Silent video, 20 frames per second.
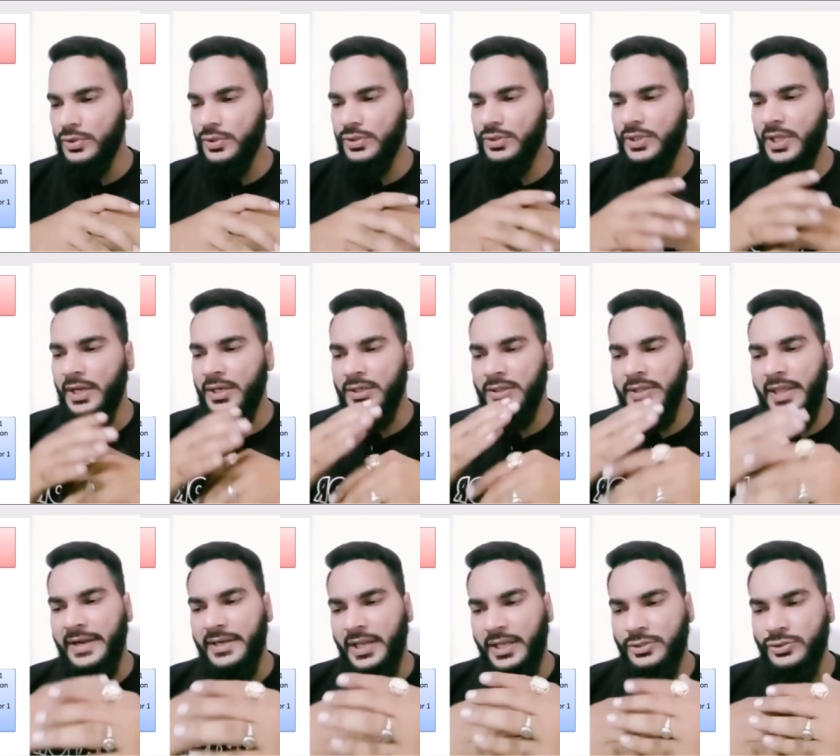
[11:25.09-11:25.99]
Then
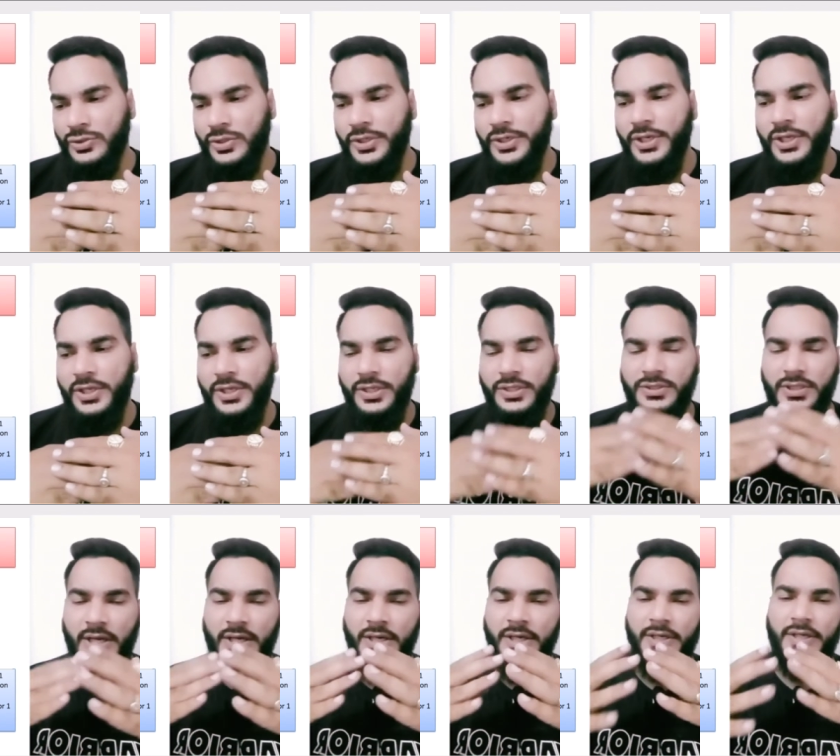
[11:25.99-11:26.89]
that actually decreased
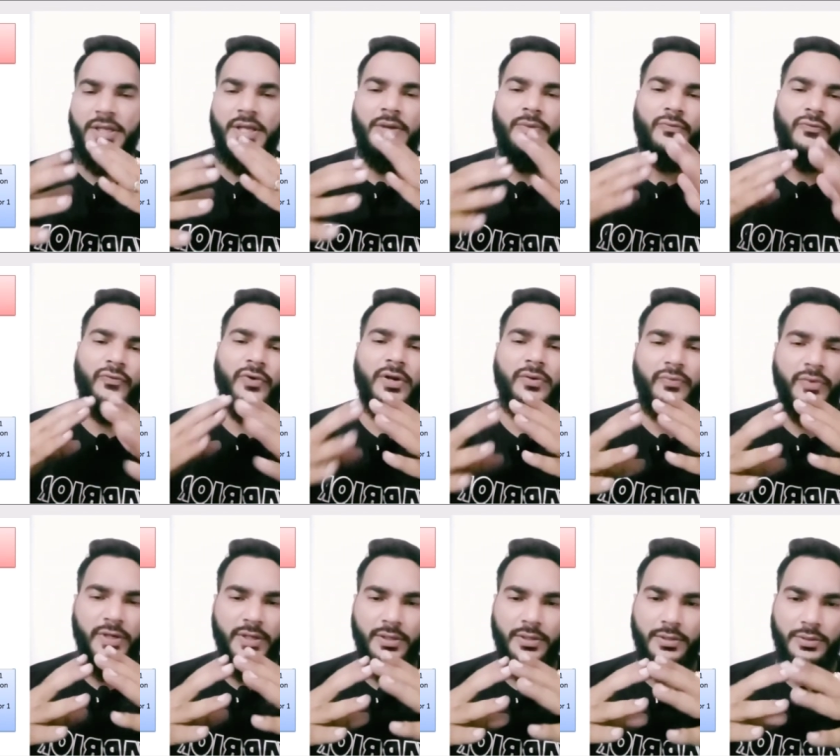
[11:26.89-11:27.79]
and it came 1
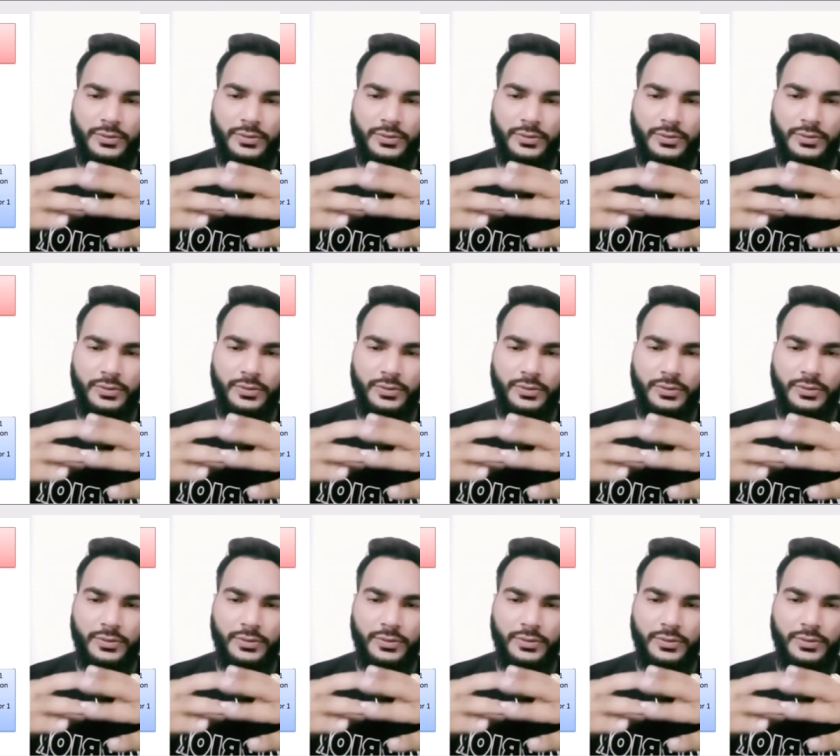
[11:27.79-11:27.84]
1.